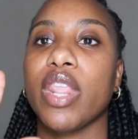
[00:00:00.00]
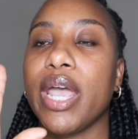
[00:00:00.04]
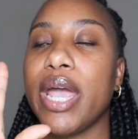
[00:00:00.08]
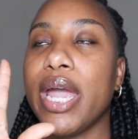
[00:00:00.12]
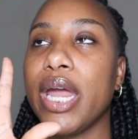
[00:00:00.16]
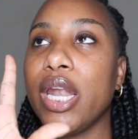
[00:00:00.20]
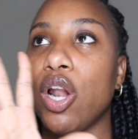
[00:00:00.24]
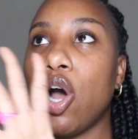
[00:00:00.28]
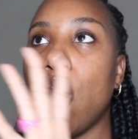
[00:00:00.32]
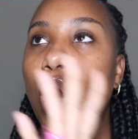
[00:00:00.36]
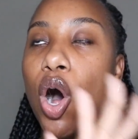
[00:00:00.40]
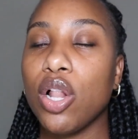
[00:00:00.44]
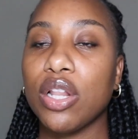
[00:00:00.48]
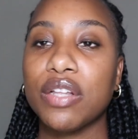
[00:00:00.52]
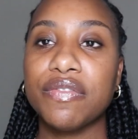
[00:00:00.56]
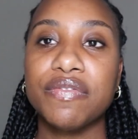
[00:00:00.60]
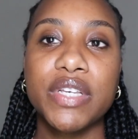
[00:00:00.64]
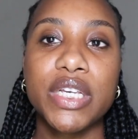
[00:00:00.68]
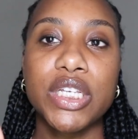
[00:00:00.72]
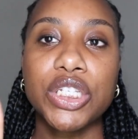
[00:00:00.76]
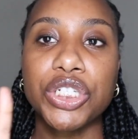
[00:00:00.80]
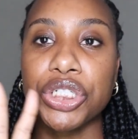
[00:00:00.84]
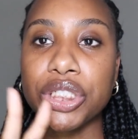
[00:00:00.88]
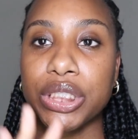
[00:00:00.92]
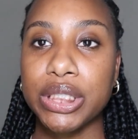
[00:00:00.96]
And all of
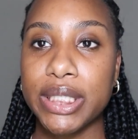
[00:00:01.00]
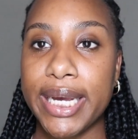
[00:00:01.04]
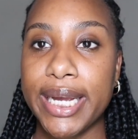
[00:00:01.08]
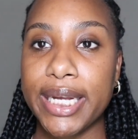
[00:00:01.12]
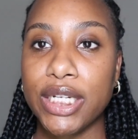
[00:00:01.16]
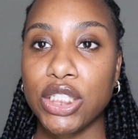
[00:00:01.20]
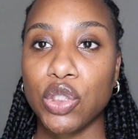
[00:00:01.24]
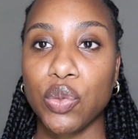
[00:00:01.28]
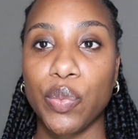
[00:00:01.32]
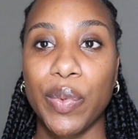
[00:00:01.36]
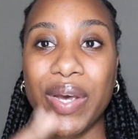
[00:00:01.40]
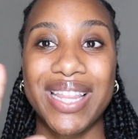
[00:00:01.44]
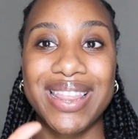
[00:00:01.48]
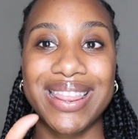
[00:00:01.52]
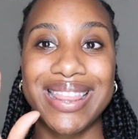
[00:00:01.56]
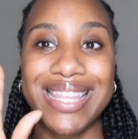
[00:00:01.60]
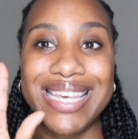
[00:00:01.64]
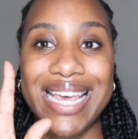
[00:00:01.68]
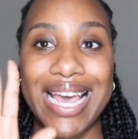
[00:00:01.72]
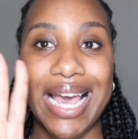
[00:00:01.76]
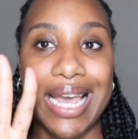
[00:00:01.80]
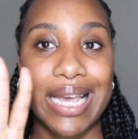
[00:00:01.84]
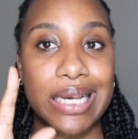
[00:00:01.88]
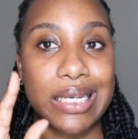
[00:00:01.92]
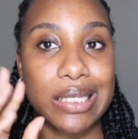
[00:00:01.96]
these are linked with
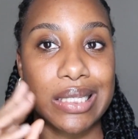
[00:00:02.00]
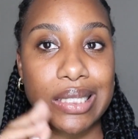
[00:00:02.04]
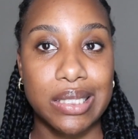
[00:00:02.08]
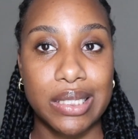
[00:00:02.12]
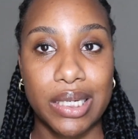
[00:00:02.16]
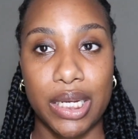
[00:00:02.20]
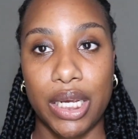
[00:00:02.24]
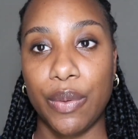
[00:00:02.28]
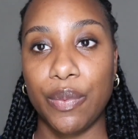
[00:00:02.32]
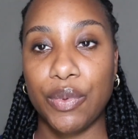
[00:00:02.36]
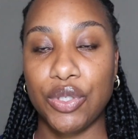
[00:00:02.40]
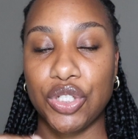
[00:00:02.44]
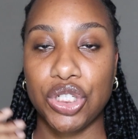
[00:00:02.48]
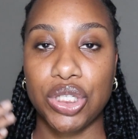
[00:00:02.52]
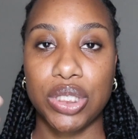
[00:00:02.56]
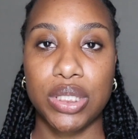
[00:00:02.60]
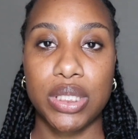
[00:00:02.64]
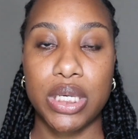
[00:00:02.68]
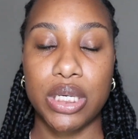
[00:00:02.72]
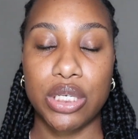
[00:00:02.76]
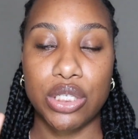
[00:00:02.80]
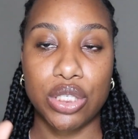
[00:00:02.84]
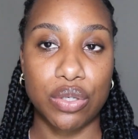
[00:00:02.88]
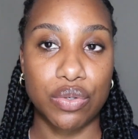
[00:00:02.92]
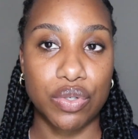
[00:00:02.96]
the AST, which is
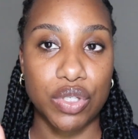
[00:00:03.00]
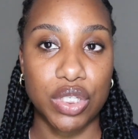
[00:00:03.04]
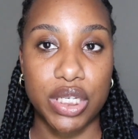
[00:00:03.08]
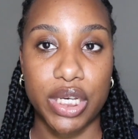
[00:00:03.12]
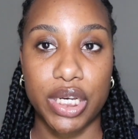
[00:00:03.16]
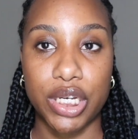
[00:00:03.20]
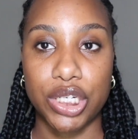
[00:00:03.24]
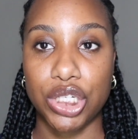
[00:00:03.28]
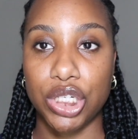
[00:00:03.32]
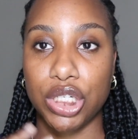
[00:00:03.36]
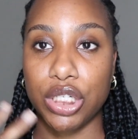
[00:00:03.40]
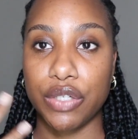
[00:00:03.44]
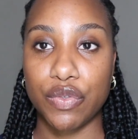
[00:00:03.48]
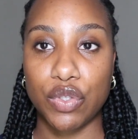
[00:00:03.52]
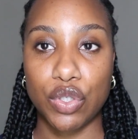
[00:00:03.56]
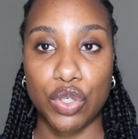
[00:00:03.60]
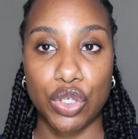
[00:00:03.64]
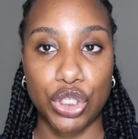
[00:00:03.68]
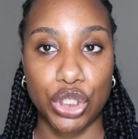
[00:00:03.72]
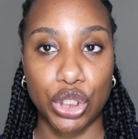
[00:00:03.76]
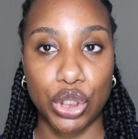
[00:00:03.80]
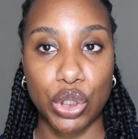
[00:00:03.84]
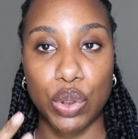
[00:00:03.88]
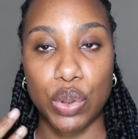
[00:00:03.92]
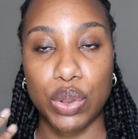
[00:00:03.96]
the Association of
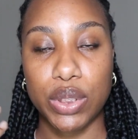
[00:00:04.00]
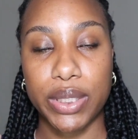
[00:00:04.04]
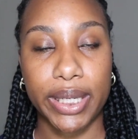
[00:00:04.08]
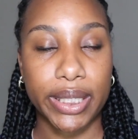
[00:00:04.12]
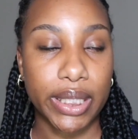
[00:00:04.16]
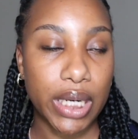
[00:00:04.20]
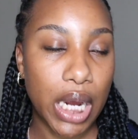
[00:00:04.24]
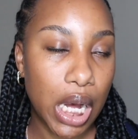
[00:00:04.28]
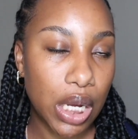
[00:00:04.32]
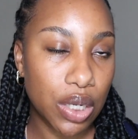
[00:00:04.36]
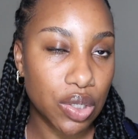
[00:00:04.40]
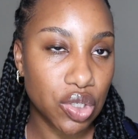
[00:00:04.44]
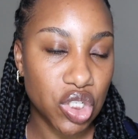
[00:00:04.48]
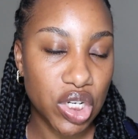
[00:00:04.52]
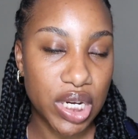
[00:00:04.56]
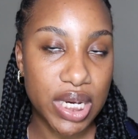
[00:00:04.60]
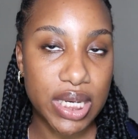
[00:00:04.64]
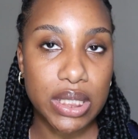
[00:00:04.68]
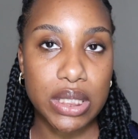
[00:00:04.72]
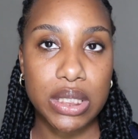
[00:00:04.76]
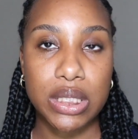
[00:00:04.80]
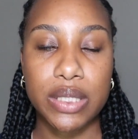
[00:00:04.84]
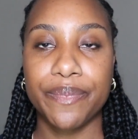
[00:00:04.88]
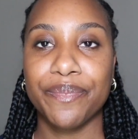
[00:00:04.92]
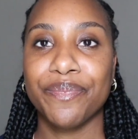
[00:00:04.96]
Surgical
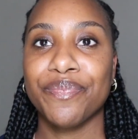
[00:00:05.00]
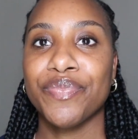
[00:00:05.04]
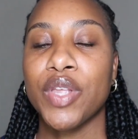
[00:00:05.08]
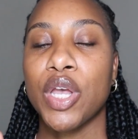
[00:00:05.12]
Technologists.